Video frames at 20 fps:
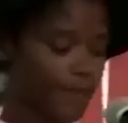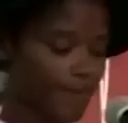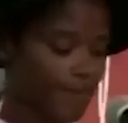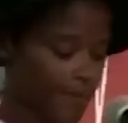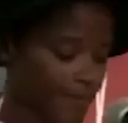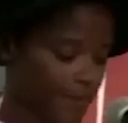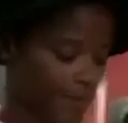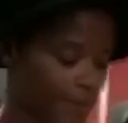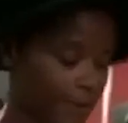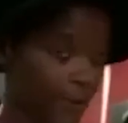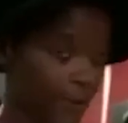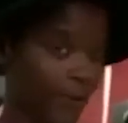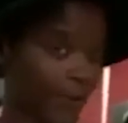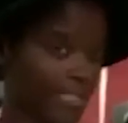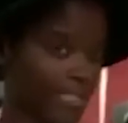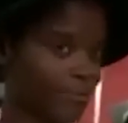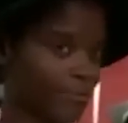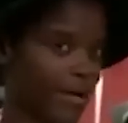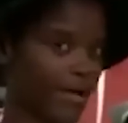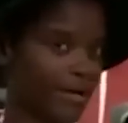in the
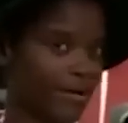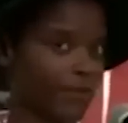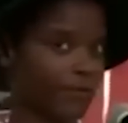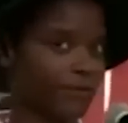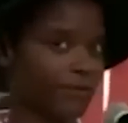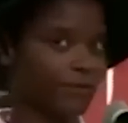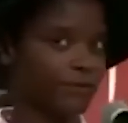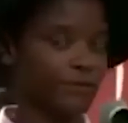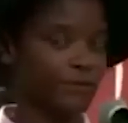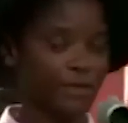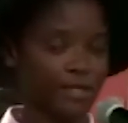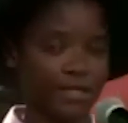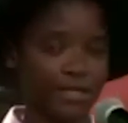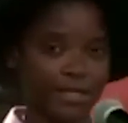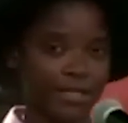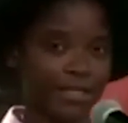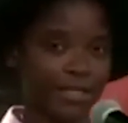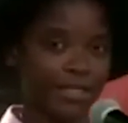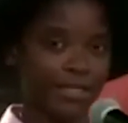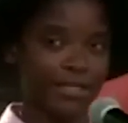West Bank of
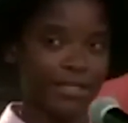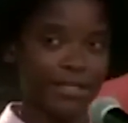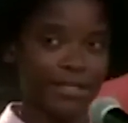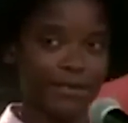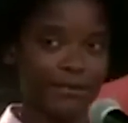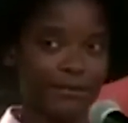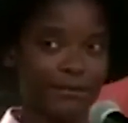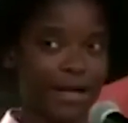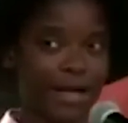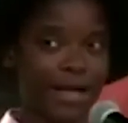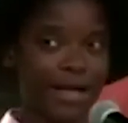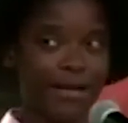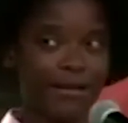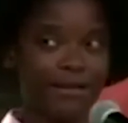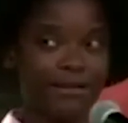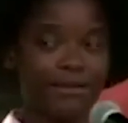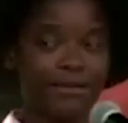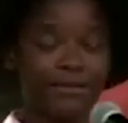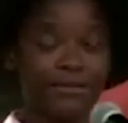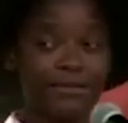
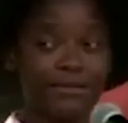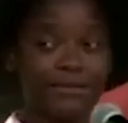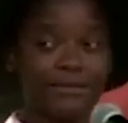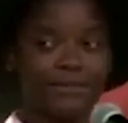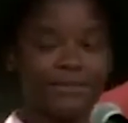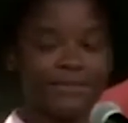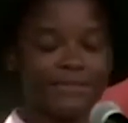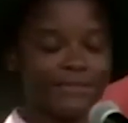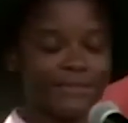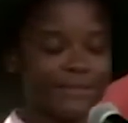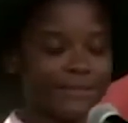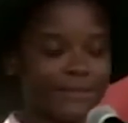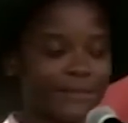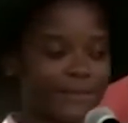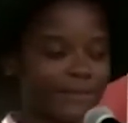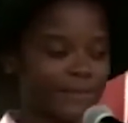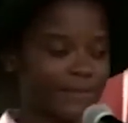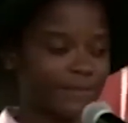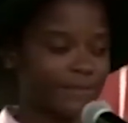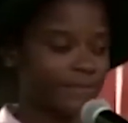Guyana.
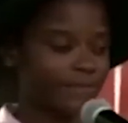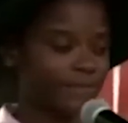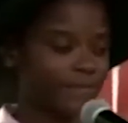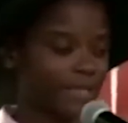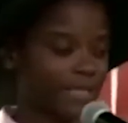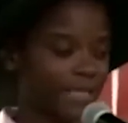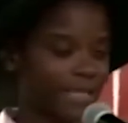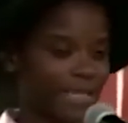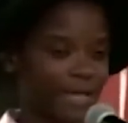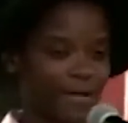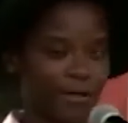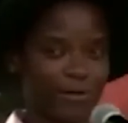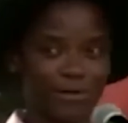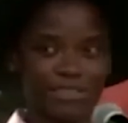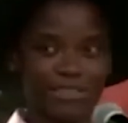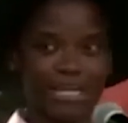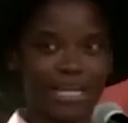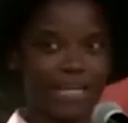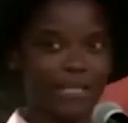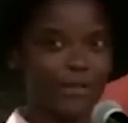And I was
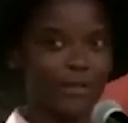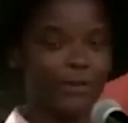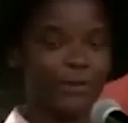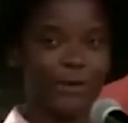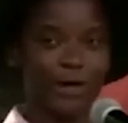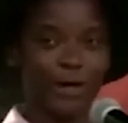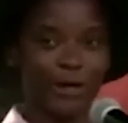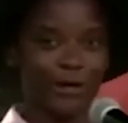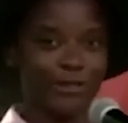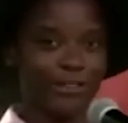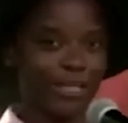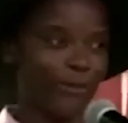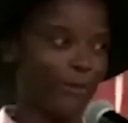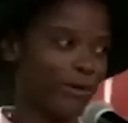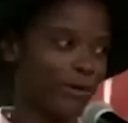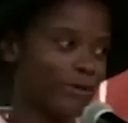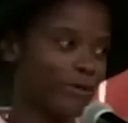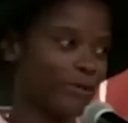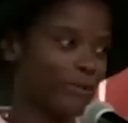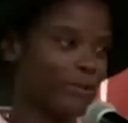that little girl that
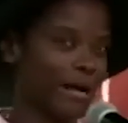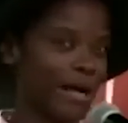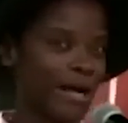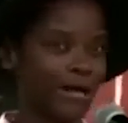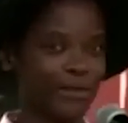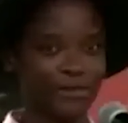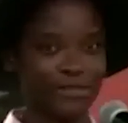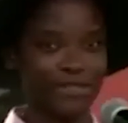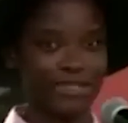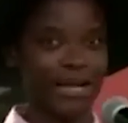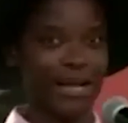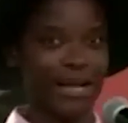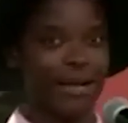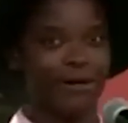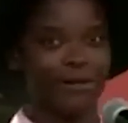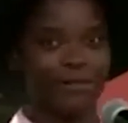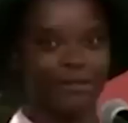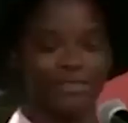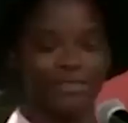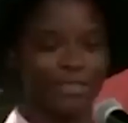went from house to
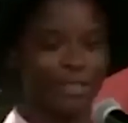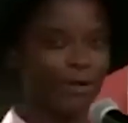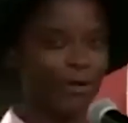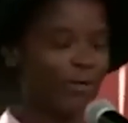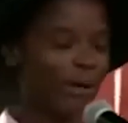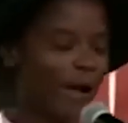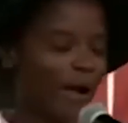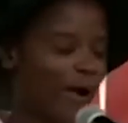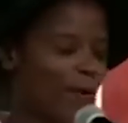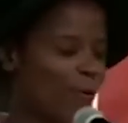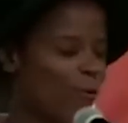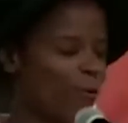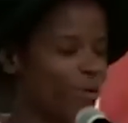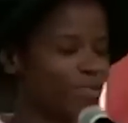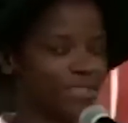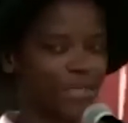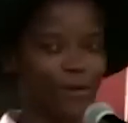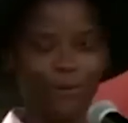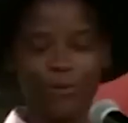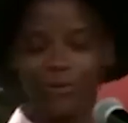house, and no matter what
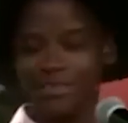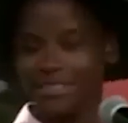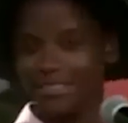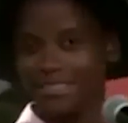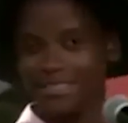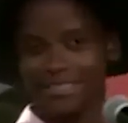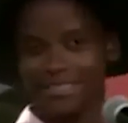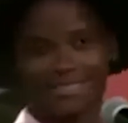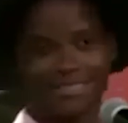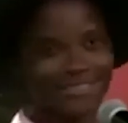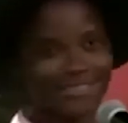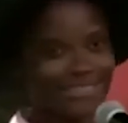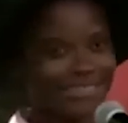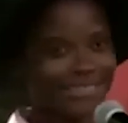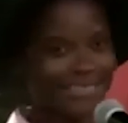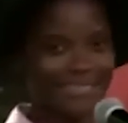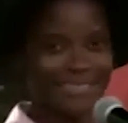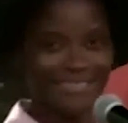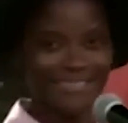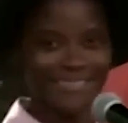I wanted,
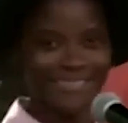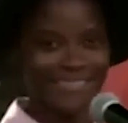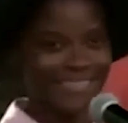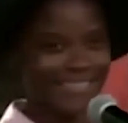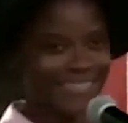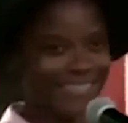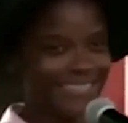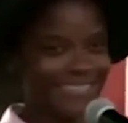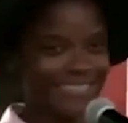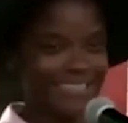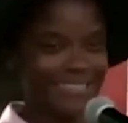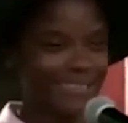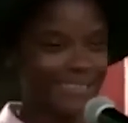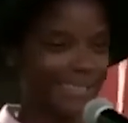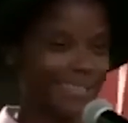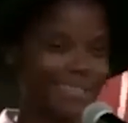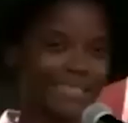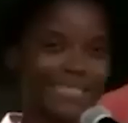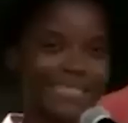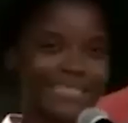
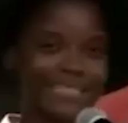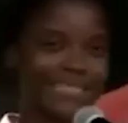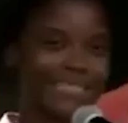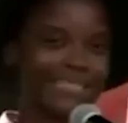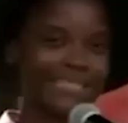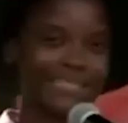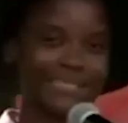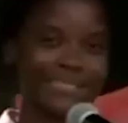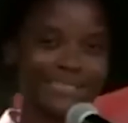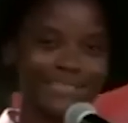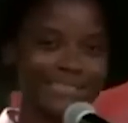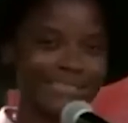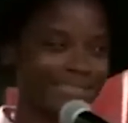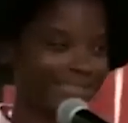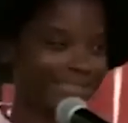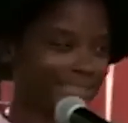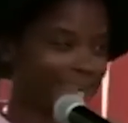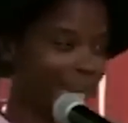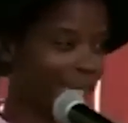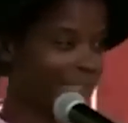Sunny D,
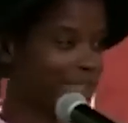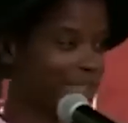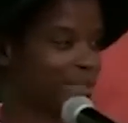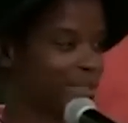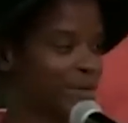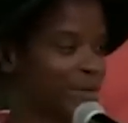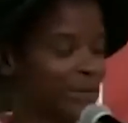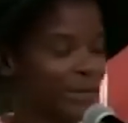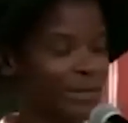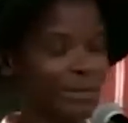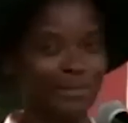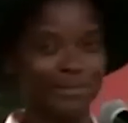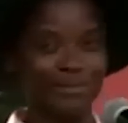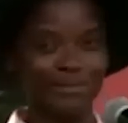ice cream,